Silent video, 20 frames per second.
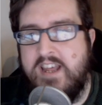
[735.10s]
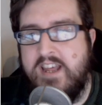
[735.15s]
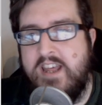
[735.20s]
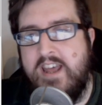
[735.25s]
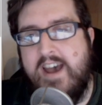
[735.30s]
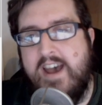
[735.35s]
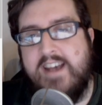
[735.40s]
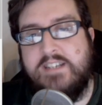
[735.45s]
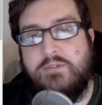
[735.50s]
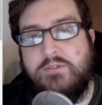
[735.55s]

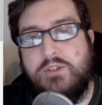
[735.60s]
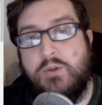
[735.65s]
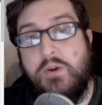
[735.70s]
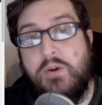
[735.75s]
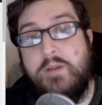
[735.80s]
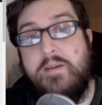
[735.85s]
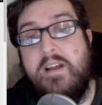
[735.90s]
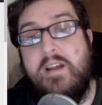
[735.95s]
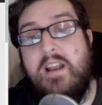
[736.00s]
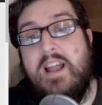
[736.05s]
As I was
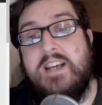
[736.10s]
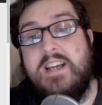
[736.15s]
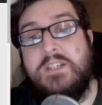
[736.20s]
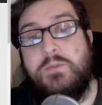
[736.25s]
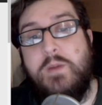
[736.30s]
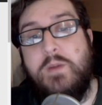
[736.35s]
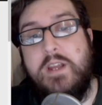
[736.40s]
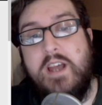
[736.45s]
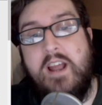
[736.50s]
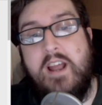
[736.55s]
talking about last
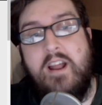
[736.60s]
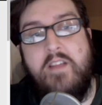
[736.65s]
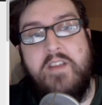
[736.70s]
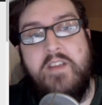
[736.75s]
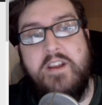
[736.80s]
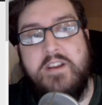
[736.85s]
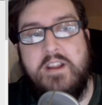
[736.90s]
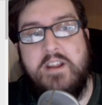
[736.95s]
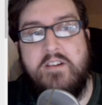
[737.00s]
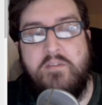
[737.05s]
week, I like the
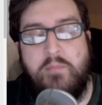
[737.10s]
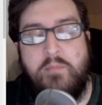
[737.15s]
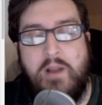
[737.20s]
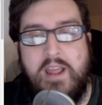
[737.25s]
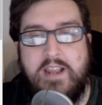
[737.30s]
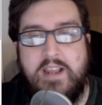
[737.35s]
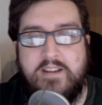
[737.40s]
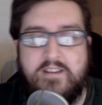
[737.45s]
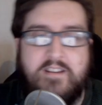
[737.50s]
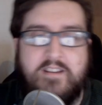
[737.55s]
idea of
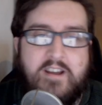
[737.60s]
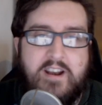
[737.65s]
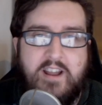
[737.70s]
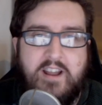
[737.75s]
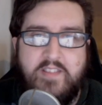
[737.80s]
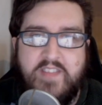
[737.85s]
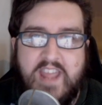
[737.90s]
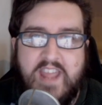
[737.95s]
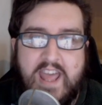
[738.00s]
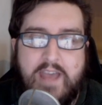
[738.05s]
playing as kind of
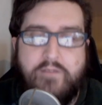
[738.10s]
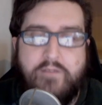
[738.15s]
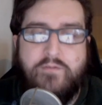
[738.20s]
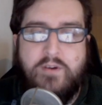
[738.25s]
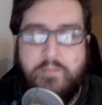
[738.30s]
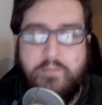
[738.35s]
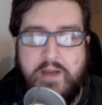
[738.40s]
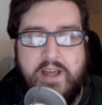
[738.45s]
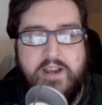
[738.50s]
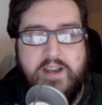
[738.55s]
like the
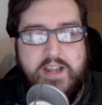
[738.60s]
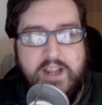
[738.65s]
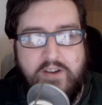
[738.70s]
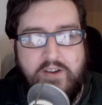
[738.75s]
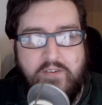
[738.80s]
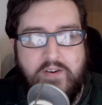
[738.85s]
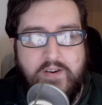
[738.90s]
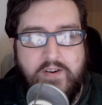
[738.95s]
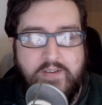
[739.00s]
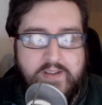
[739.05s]
everyman
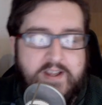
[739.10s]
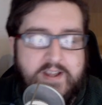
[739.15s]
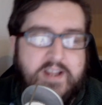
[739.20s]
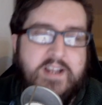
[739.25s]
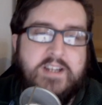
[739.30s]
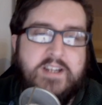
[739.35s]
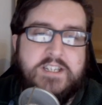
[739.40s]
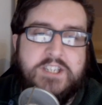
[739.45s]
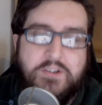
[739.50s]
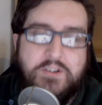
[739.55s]
hero.
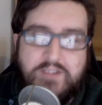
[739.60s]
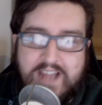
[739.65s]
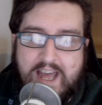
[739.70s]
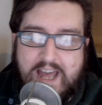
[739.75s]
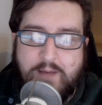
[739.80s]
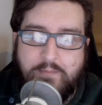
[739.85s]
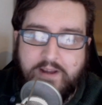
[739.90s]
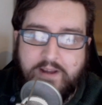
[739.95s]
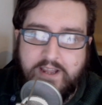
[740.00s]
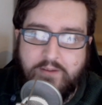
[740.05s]
So
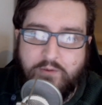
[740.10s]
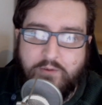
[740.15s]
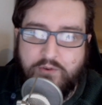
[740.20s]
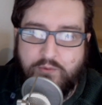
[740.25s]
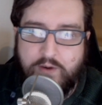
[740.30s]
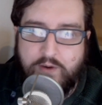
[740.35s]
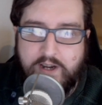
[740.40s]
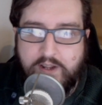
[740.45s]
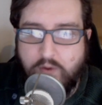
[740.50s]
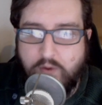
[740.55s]
Gamling was
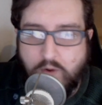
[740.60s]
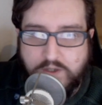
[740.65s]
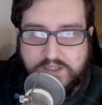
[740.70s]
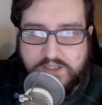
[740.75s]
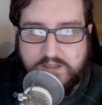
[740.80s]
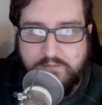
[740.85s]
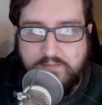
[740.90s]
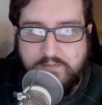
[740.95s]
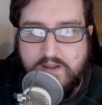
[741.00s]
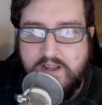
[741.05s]
really
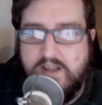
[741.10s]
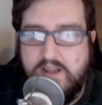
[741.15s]
awesome.